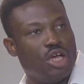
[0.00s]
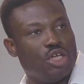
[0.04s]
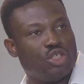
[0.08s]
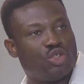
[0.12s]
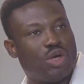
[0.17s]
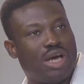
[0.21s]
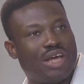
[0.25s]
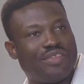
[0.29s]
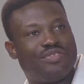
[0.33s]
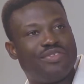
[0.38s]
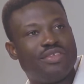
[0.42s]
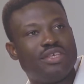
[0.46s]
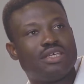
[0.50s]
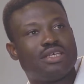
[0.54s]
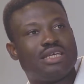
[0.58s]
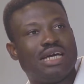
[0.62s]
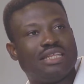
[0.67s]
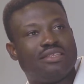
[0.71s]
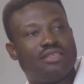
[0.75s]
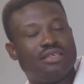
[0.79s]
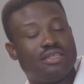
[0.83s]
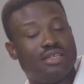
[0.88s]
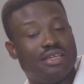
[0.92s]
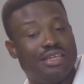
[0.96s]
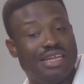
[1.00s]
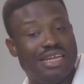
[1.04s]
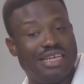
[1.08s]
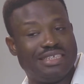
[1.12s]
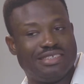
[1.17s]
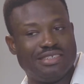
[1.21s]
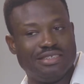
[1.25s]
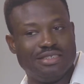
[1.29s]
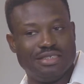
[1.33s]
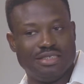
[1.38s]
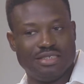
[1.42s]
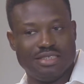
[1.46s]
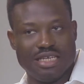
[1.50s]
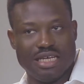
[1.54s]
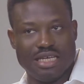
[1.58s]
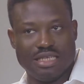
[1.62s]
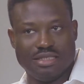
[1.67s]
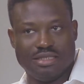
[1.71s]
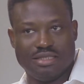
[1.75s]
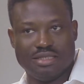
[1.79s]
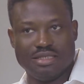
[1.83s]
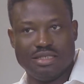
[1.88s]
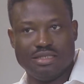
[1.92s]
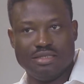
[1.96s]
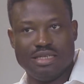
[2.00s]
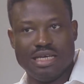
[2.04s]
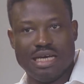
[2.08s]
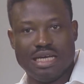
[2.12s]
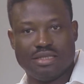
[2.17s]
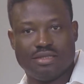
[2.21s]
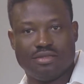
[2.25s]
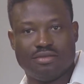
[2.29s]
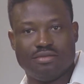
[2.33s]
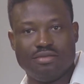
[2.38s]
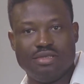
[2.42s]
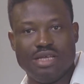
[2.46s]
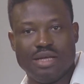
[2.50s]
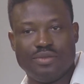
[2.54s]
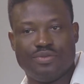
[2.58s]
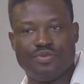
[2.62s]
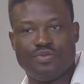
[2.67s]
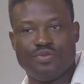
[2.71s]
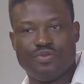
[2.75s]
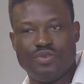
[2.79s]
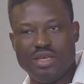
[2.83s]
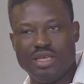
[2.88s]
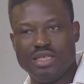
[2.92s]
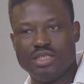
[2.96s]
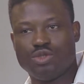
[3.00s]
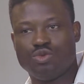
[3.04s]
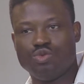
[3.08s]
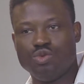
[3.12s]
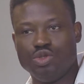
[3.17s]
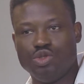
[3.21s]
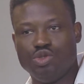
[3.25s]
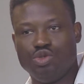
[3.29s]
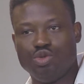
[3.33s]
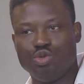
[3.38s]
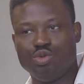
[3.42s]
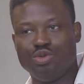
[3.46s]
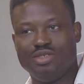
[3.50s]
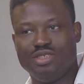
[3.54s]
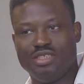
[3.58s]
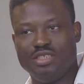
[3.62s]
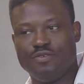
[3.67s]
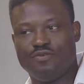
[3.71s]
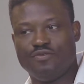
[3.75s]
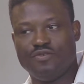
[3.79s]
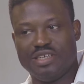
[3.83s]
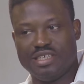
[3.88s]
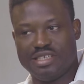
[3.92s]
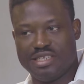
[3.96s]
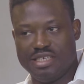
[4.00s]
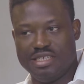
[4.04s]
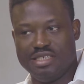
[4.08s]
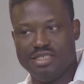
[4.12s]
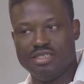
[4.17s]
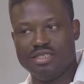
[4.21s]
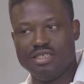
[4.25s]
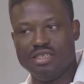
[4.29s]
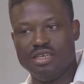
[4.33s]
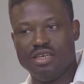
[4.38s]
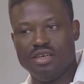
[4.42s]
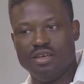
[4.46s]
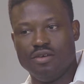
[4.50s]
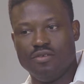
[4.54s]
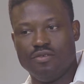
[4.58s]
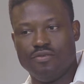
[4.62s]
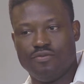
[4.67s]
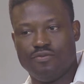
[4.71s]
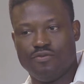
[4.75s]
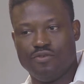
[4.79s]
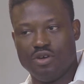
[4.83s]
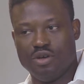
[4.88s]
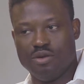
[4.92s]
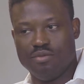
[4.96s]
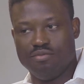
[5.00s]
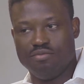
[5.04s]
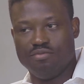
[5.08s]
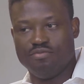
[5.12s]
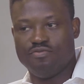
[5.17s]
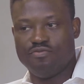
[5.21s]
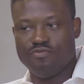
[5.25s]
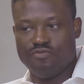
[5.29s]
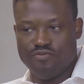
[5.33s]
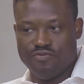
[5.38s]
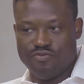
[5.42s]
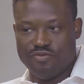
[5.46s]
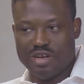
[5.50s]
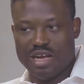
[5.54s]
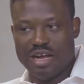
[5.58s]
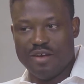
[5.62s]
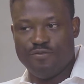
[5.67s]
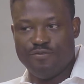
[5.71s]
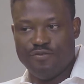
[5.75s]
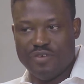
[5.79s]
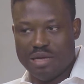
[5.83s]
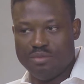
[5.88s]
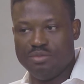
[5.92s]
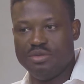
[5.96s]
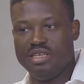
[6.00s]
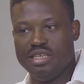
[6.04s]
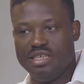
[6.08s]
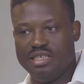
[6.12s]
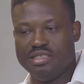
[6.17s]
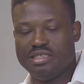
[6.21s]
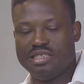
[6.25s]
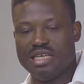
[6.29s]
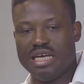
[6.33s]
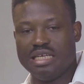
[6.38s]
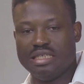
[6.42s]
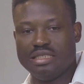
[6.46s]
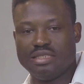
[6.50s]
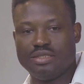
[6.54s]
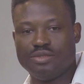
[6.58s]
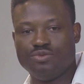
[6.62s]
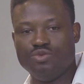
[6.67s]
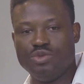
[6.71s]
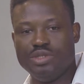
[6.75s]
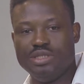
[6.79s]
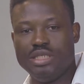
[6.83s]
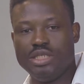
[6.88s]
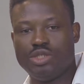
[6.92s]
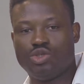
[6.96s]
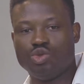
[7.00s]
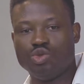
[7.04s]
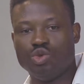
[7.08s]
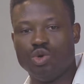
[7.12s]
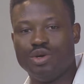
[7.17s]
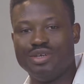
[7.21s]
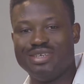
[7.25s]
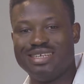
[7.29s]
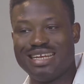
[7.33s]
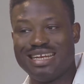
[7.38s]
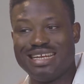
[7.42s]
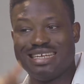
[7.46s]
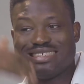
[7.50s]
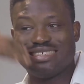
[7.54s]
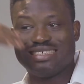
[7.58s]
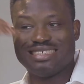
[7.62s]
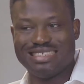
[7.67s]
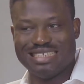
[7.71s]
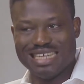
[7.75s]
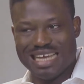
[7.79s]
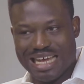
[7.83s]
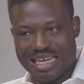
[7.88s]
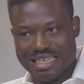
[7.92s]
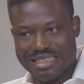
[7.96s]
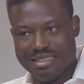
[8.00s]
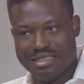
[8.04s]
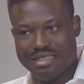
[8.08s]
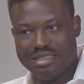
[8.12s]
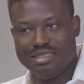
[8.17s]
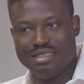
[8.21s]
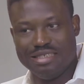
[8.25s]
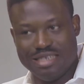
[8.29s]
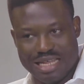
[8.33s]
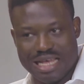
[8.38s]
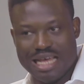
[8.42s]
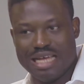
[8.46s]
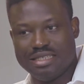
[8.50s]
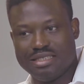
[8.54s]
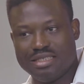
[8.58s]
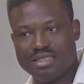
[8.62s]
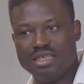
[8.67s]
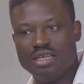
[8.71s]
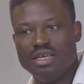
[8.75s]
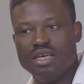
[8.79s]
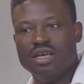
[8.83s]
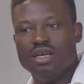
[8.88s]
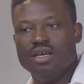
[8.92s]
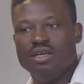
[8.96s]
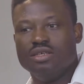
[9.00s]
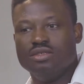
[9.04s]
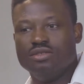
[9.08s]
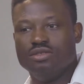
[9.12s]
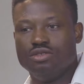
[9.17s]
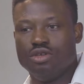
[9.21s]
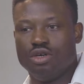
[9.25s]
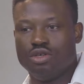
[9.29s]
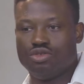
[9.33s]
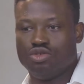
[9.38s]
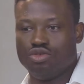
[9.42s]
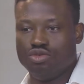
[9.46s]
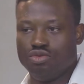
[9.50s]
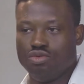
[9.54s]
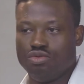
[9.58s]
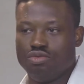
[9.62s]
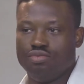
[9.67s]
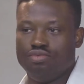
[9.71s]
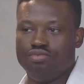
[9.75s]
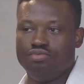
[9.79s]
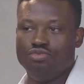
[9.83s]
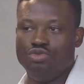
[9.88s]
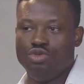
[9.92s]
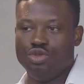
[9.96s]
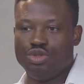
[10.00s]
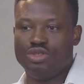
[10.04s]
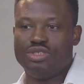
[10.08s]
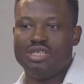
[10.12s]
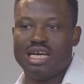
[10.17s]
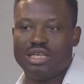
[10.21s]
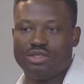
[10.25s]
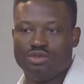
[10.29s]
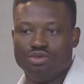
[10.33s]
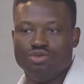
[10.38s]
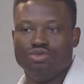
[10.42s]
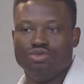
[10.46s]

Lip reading: So I think the lesson is that there are things we do differently from our families, and we need to understand that, not to use that to